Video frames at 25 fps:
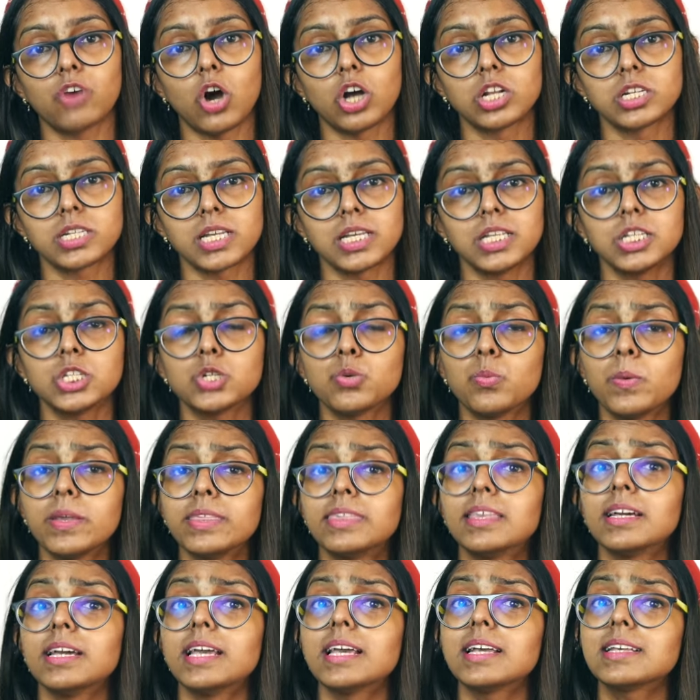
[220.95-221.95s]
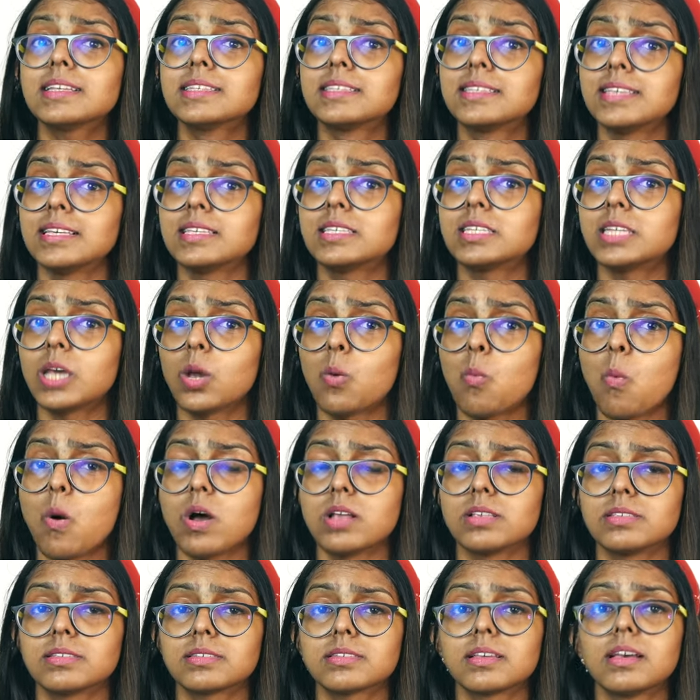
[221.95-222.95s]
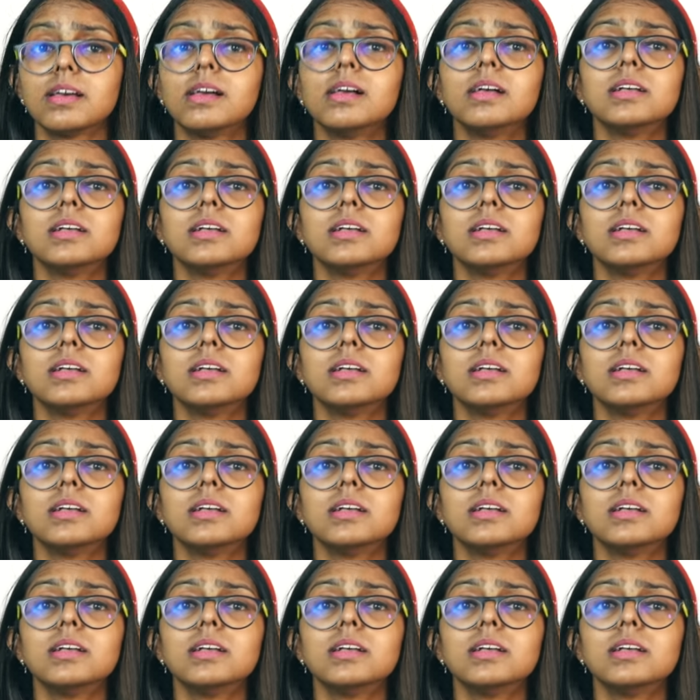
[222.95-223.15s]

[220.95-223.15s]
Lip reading: content with the existing ones.